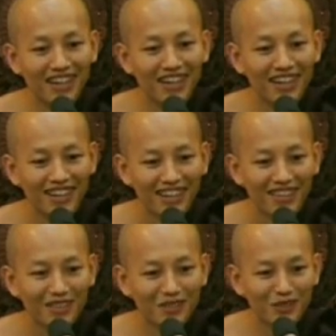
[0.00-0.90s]
Huh?
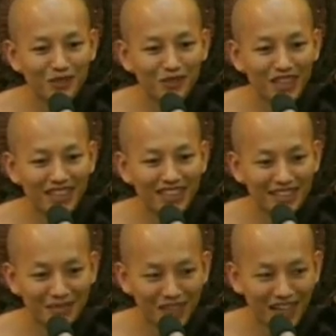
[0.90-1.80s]
You should replace the
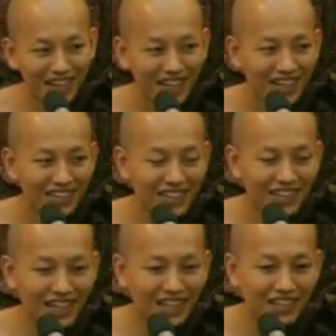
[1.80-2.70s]
dhamma. At that
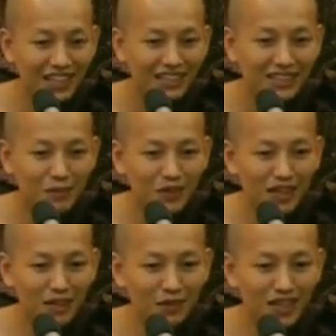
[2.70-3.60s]
time,
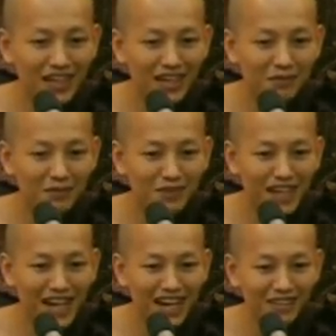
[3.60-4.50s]
someone will come to
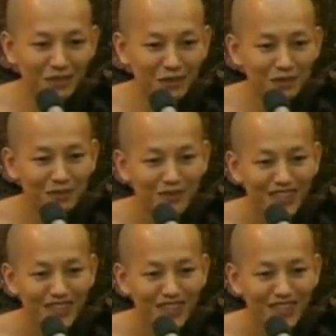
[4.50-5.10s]
help you.